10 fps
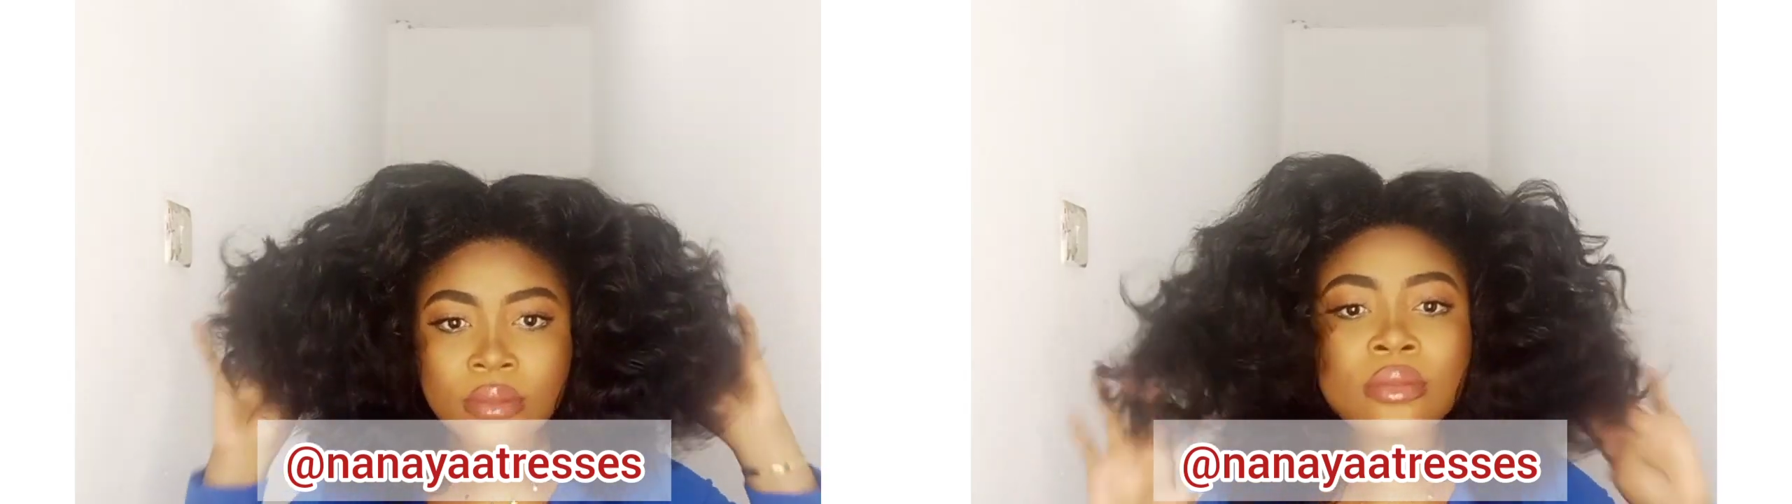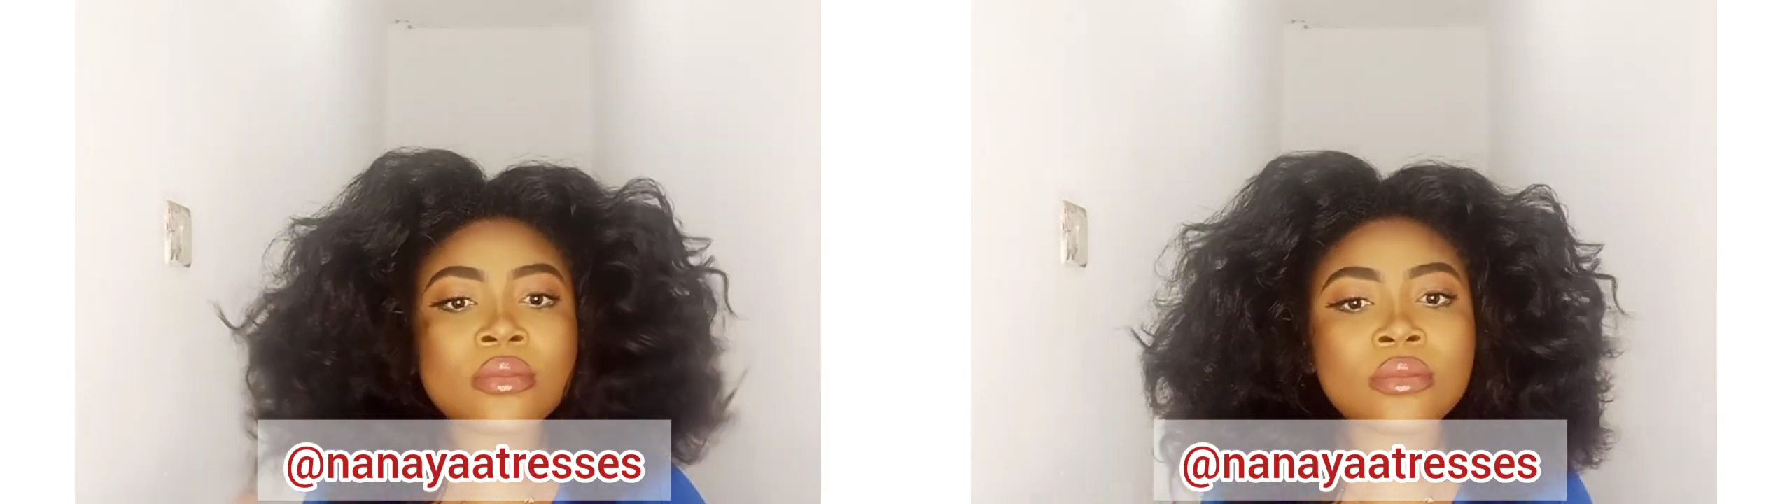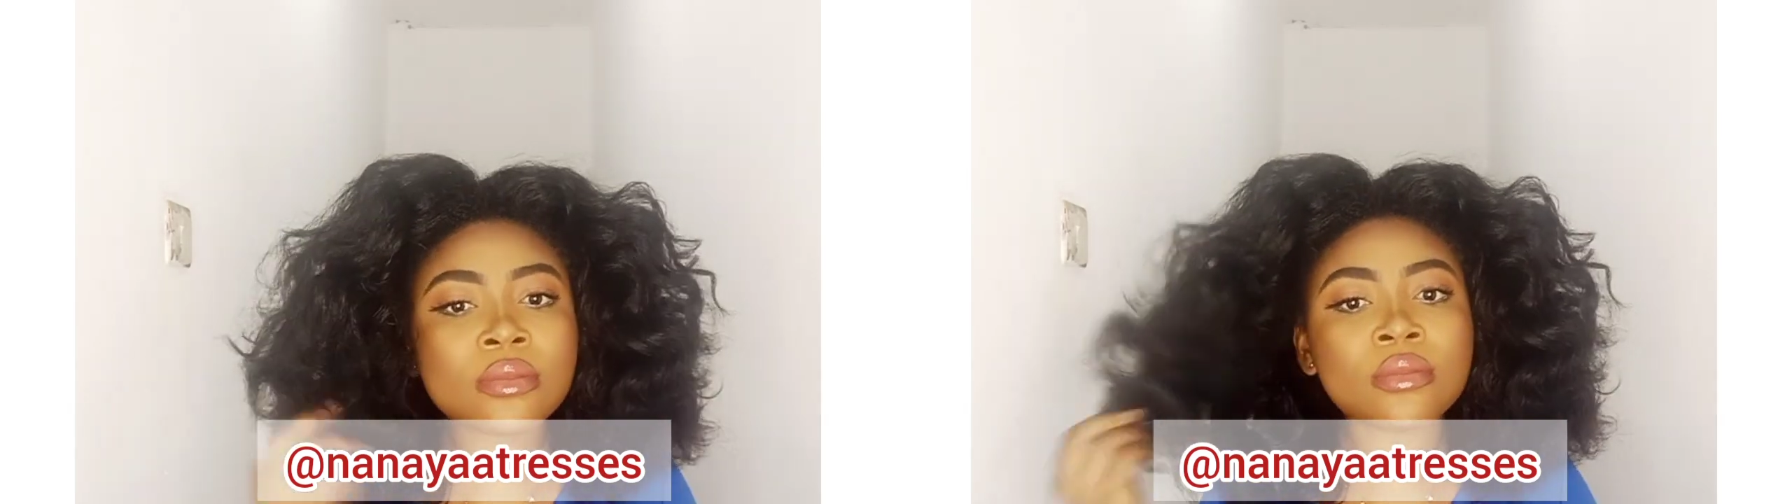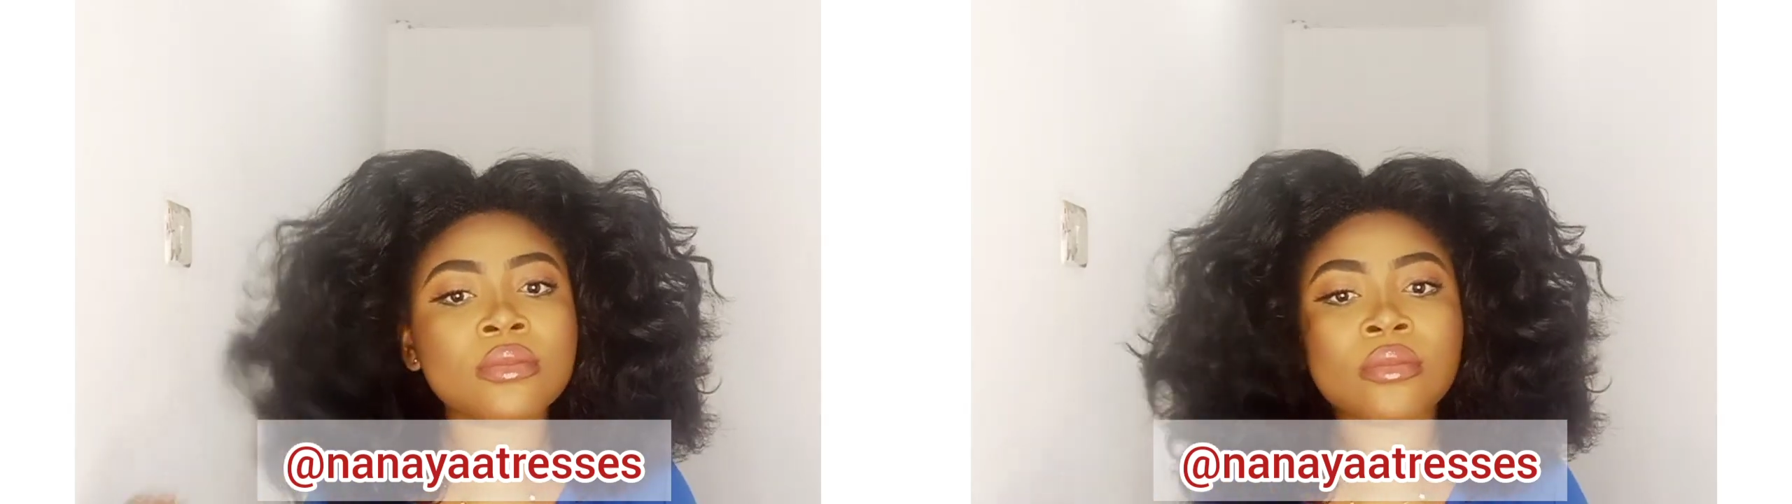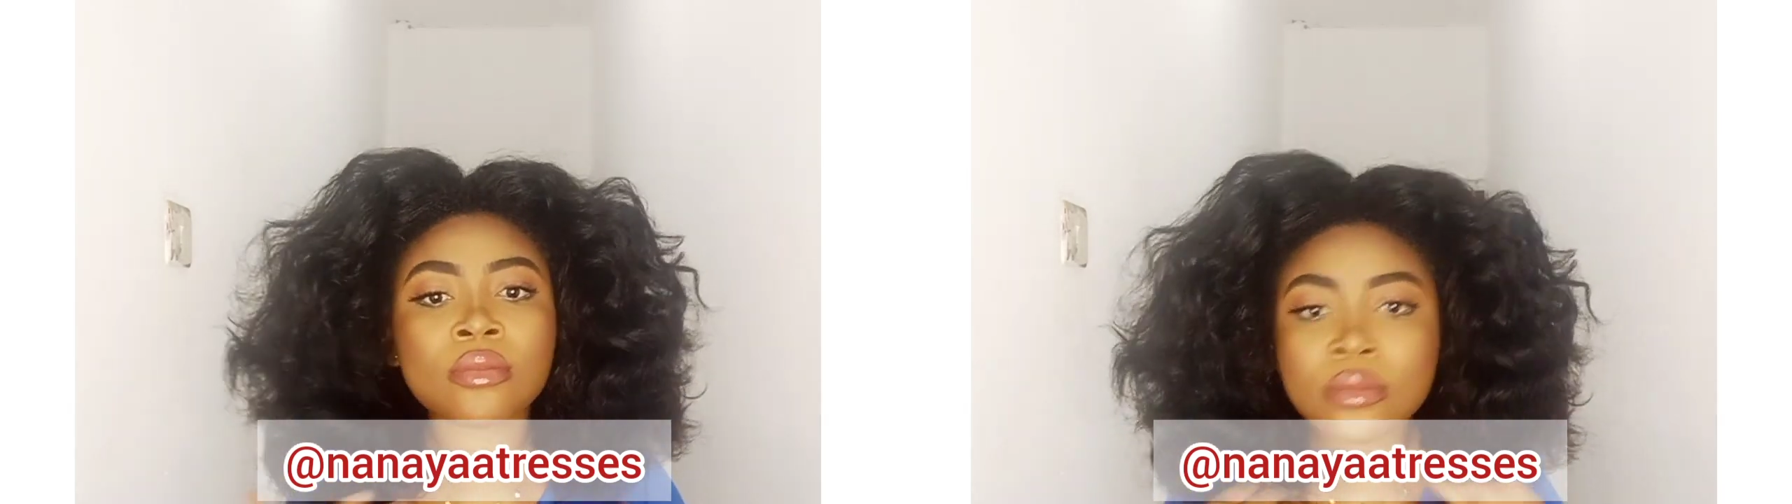a huge
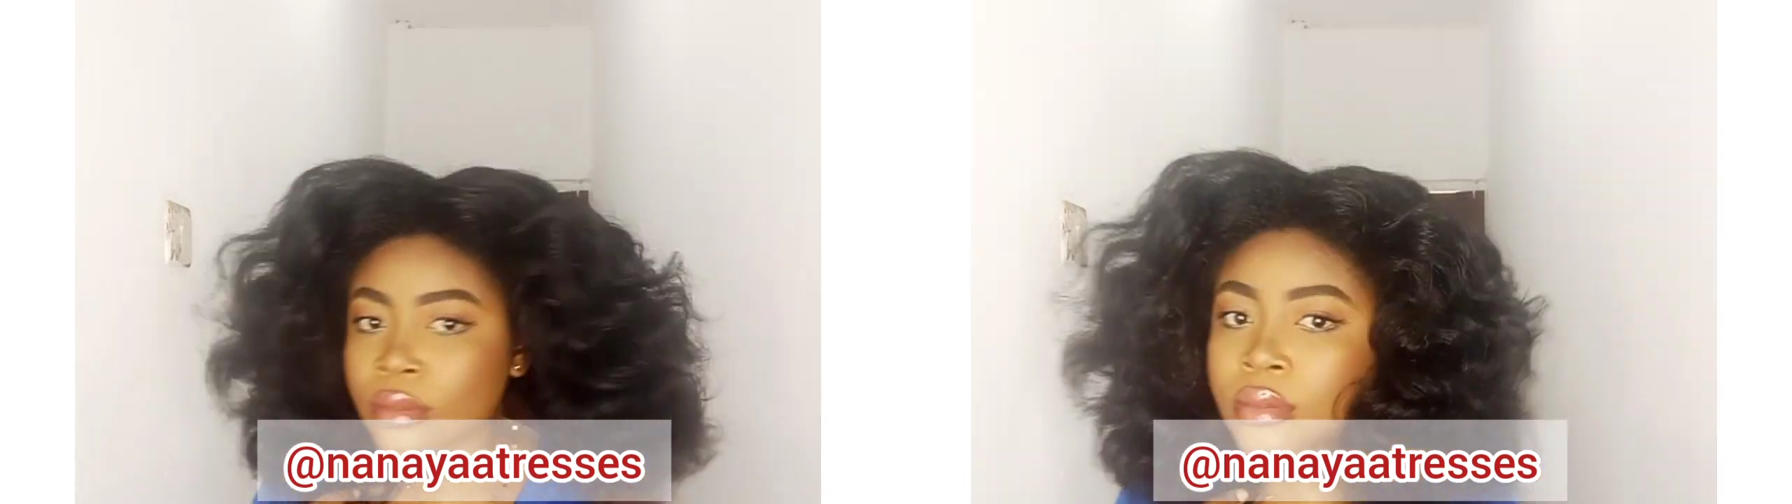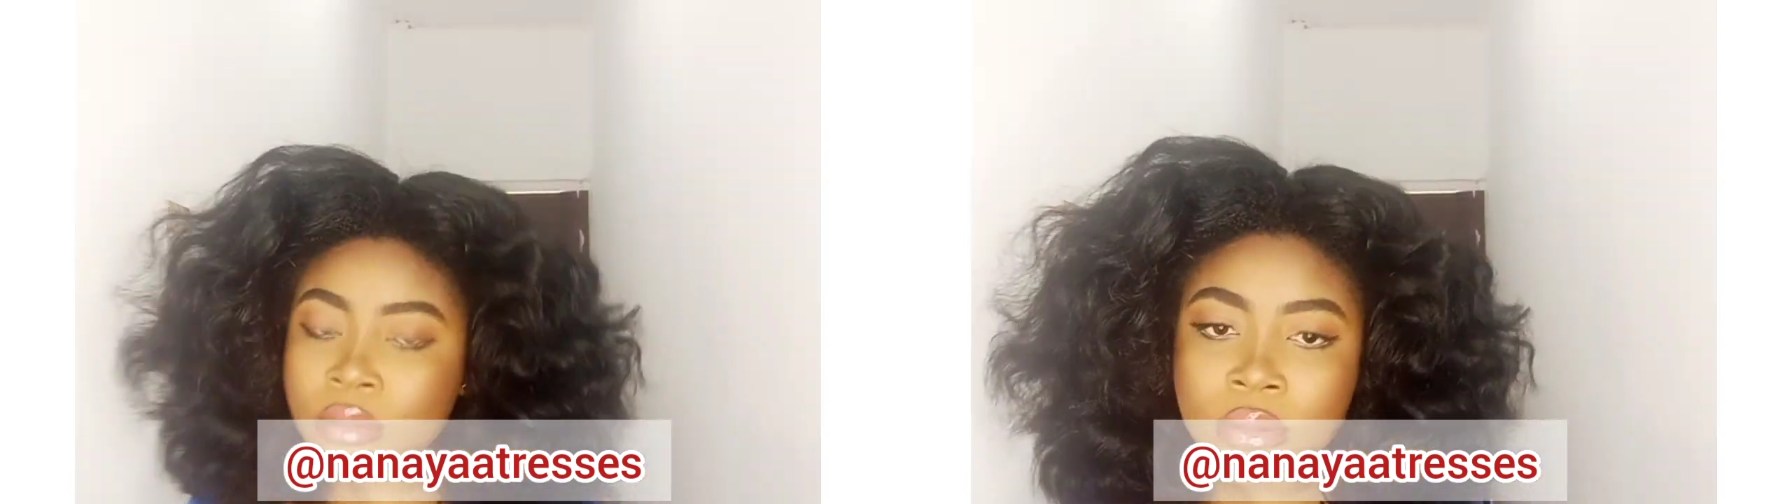thank you to